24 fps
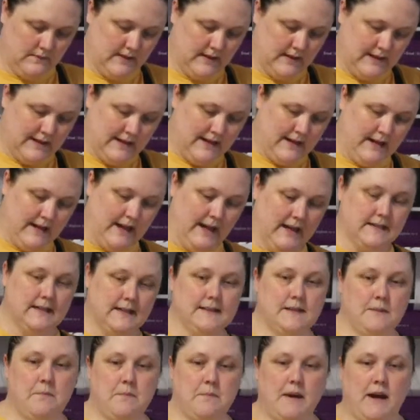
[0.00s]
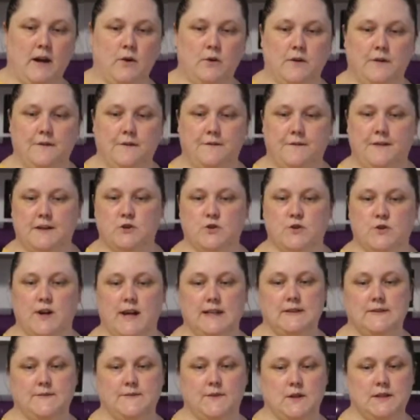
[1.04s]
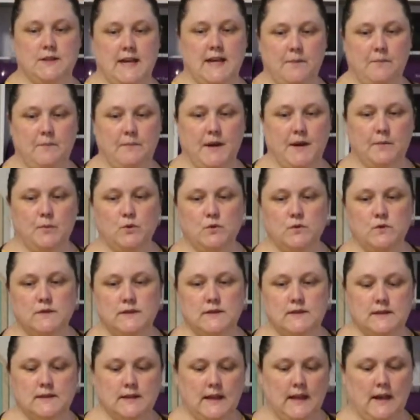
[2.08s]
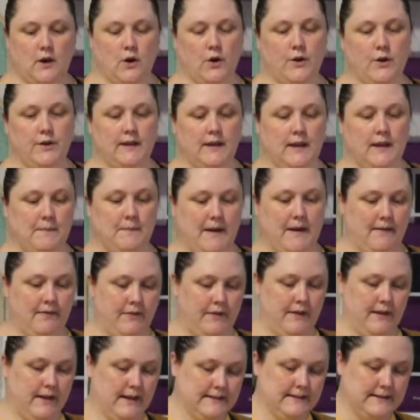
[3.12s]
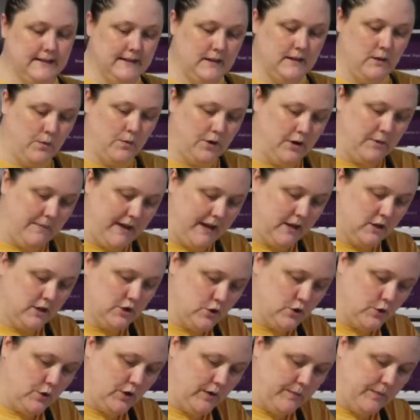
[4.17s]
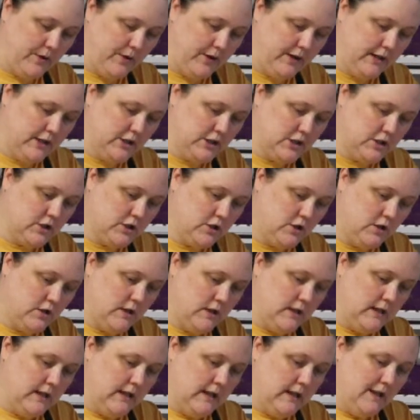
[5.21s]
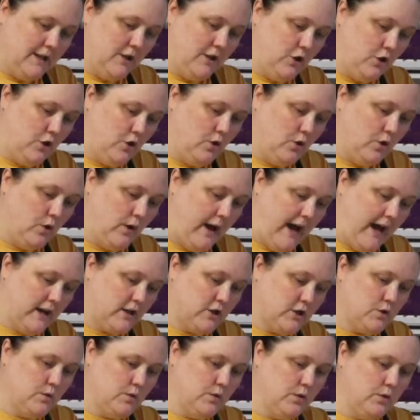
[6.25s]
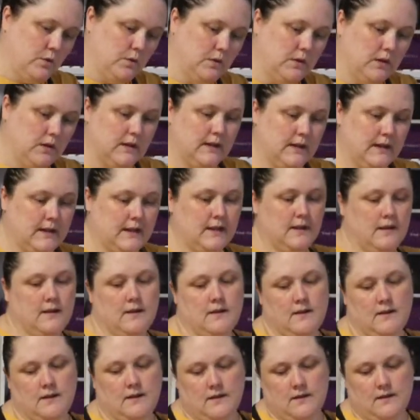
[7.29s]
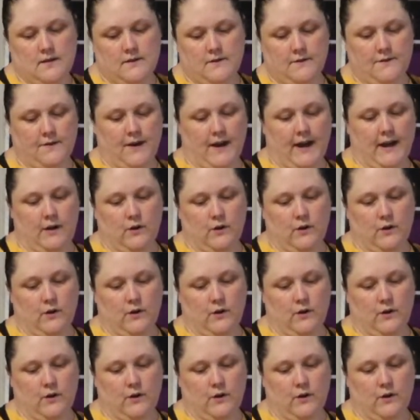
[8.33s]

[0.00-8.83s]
Now it doesn't matter if the transfer tape bubbles. The only main thing is that you want to make sure you burnish your actual vinyl.